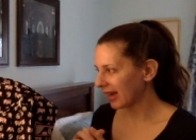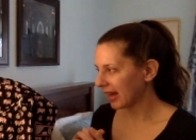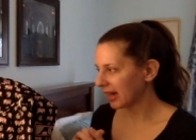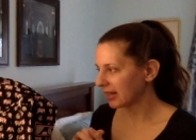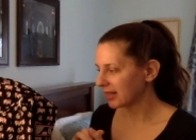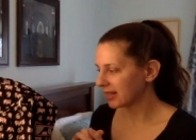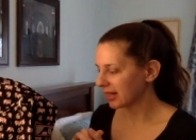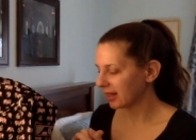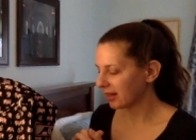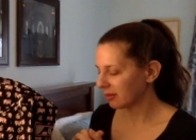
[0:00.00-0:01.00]
And
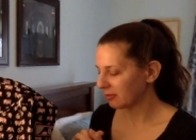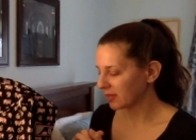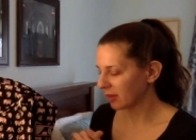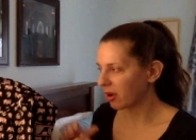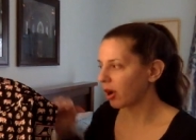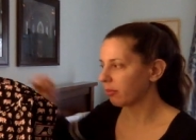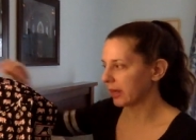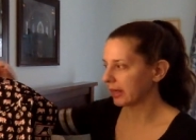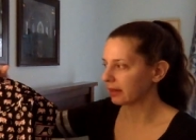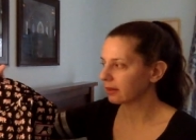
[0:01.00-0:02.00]
so I'm
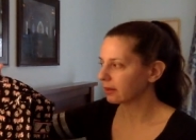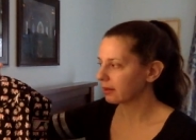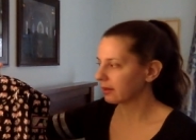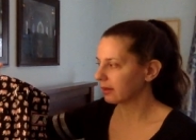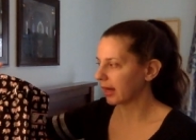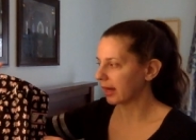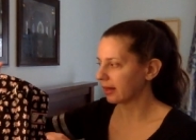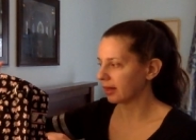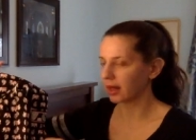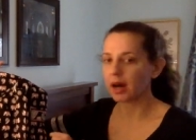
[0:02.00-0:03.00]
hoping that
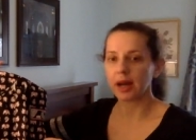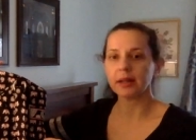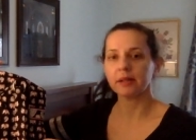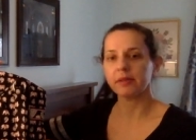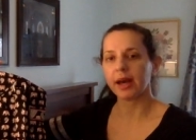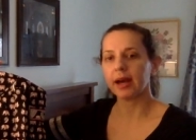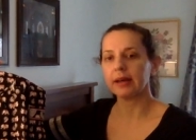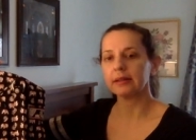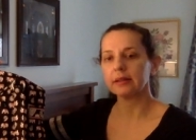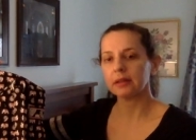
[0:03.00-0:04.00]
the cut of
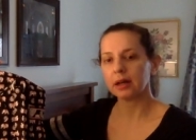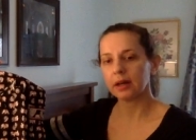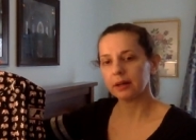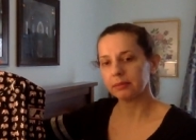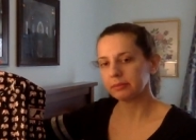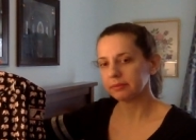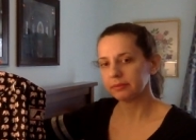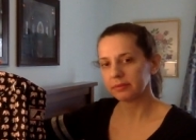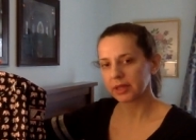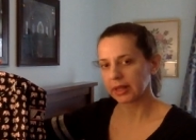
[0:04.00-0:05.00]
that
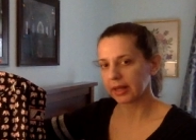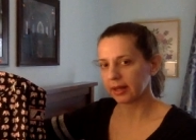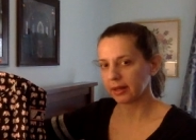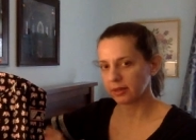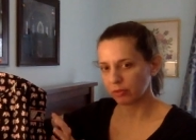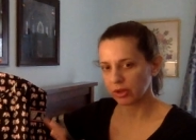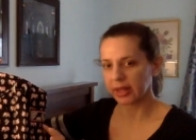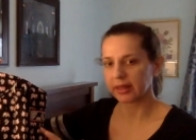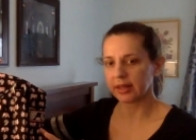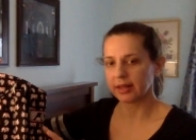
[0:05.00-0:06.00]
Glenna is more
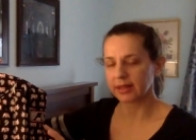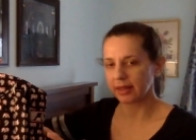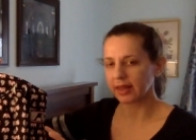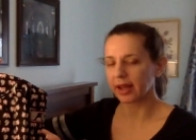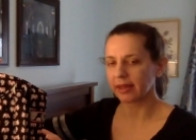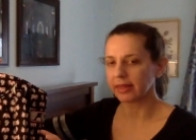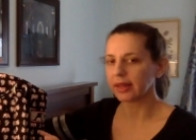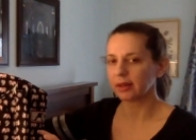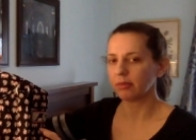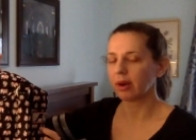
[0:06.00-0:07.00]
like this. I
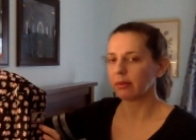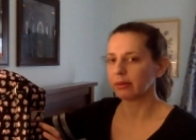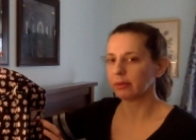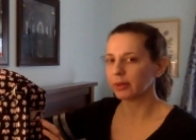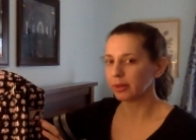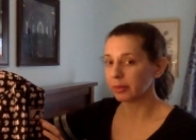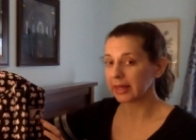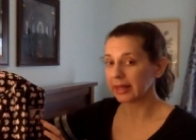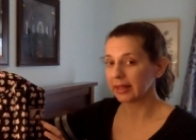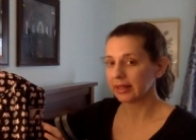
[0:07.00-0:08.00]
think it probably will be,